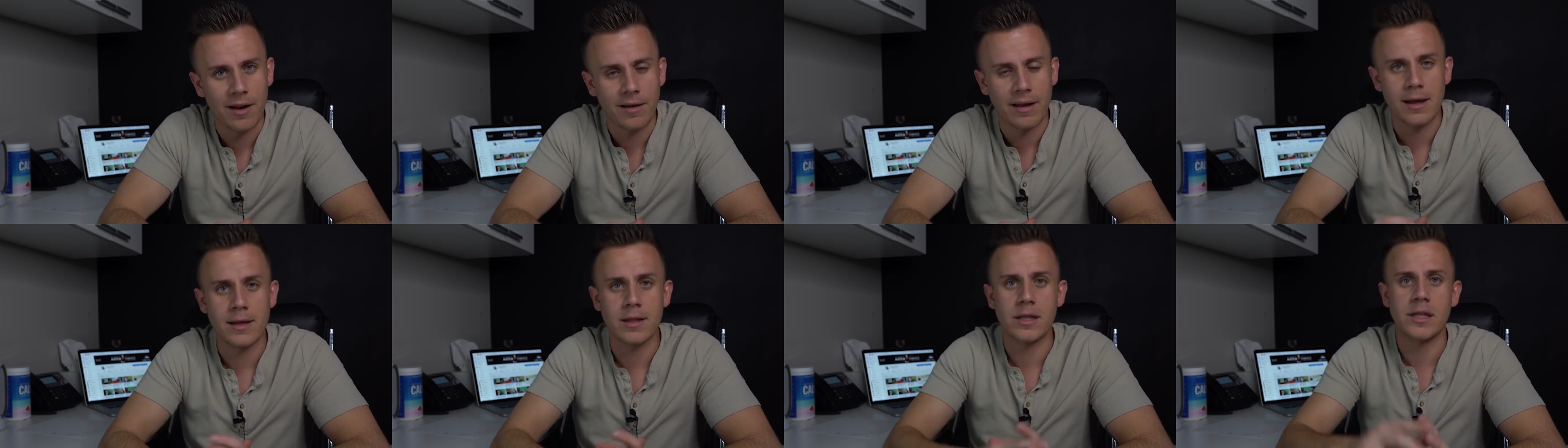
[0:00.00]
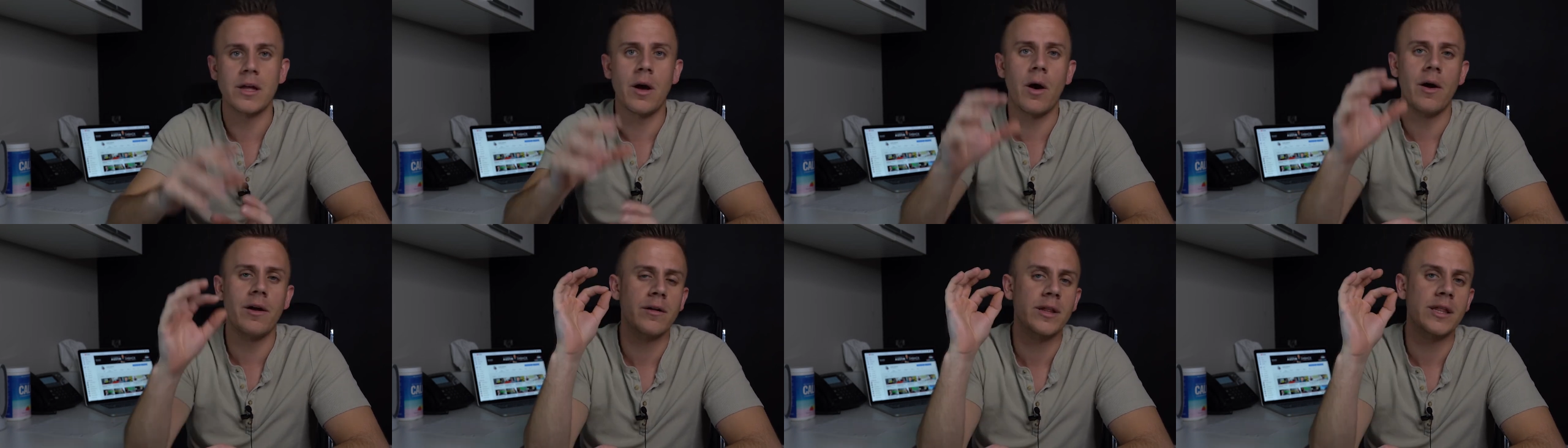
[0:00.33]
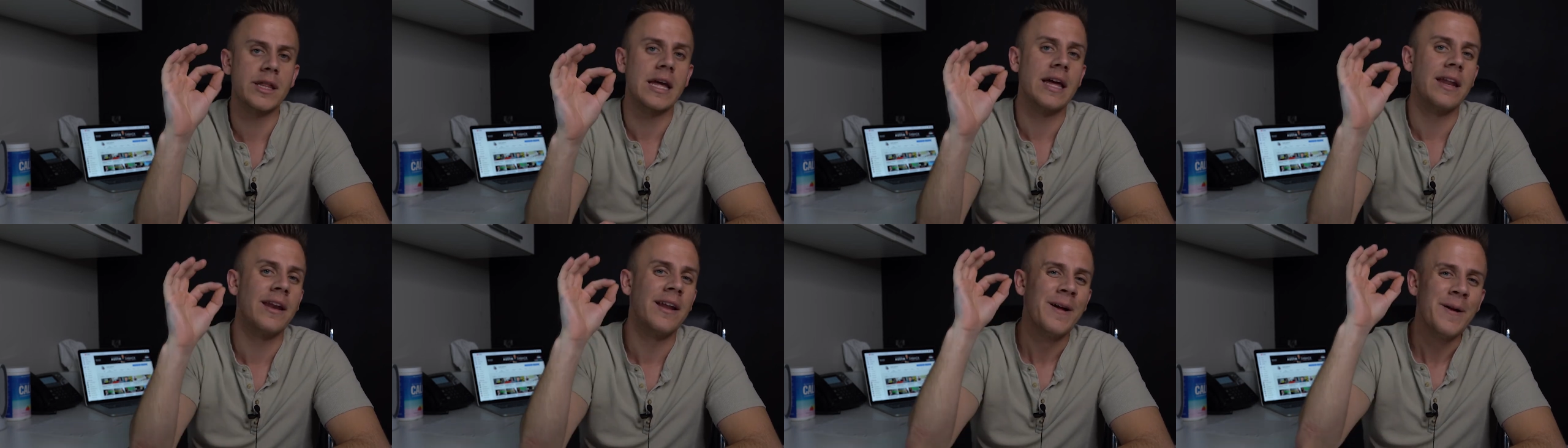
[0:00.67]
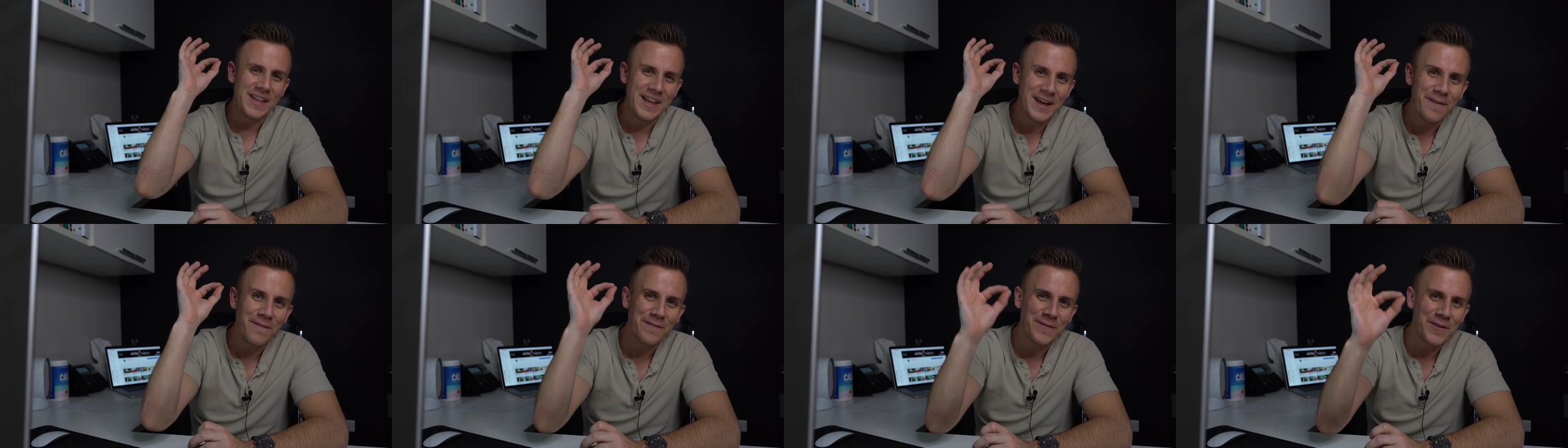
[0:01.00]
Okay, so understand
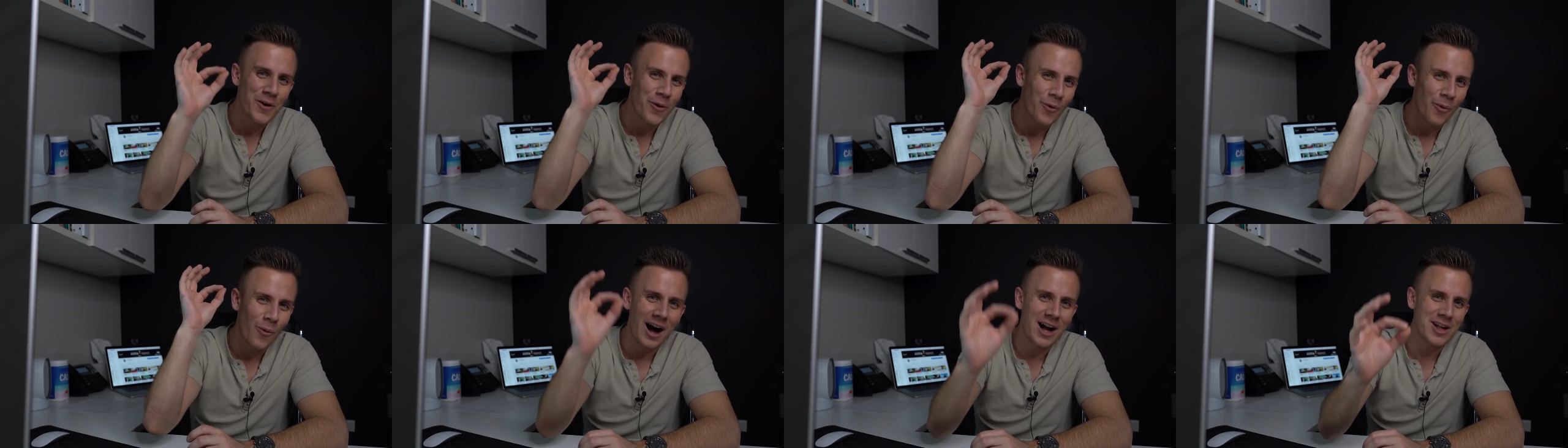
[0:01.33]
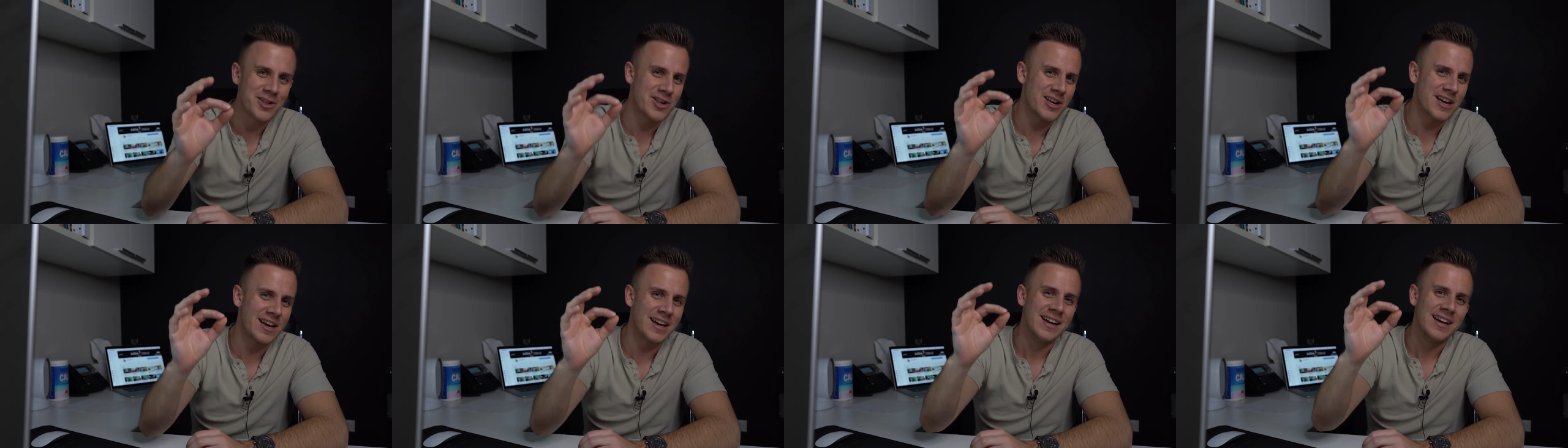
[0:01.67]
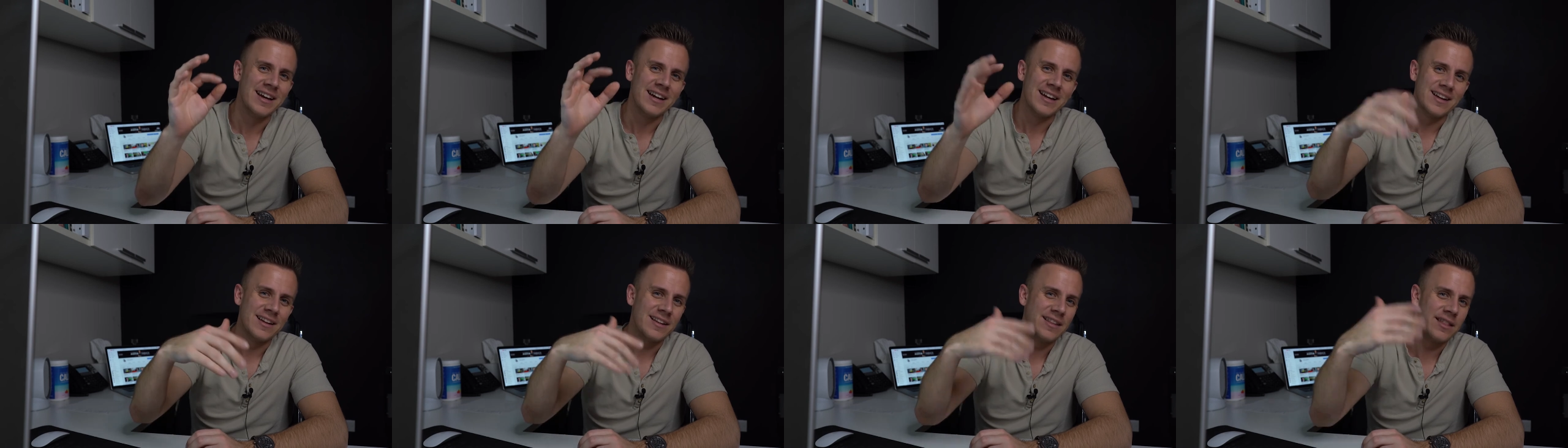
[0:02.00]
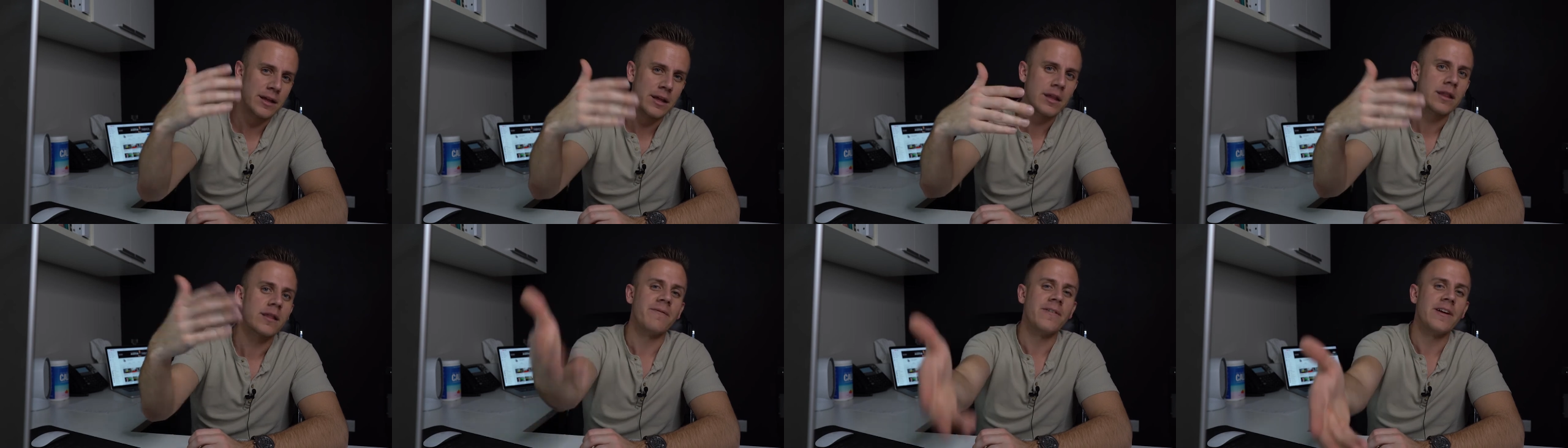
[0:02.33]
if you're watching
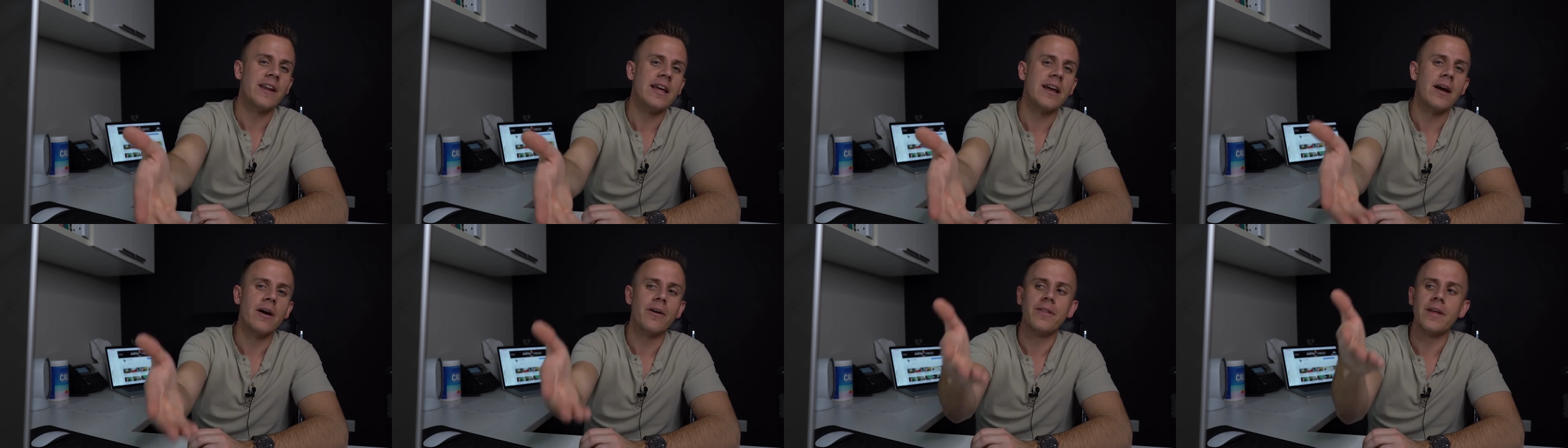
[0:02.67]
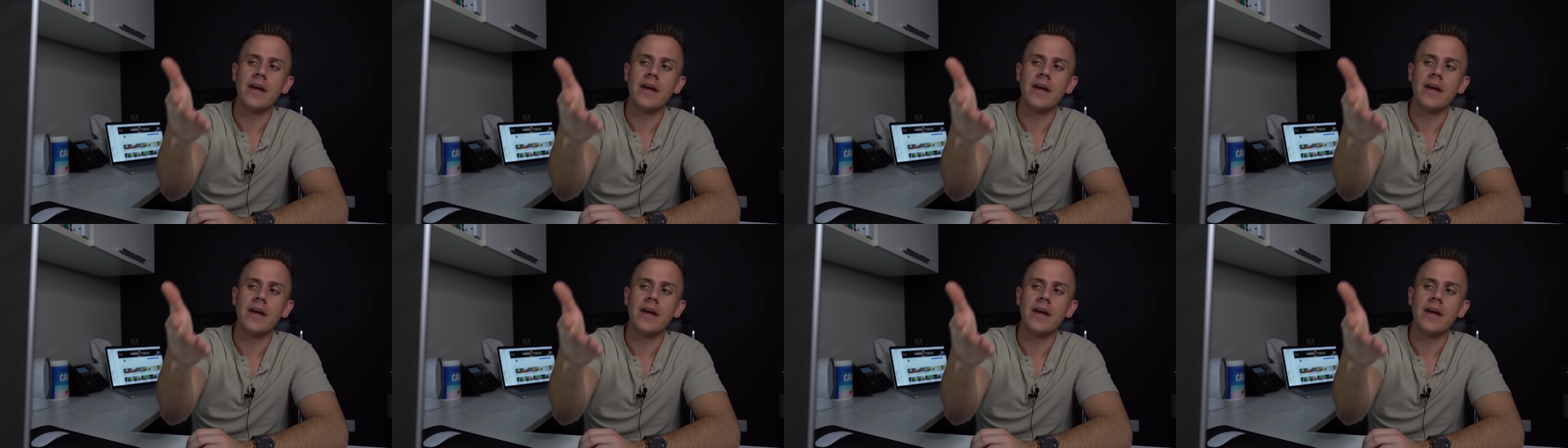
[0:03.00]
this video,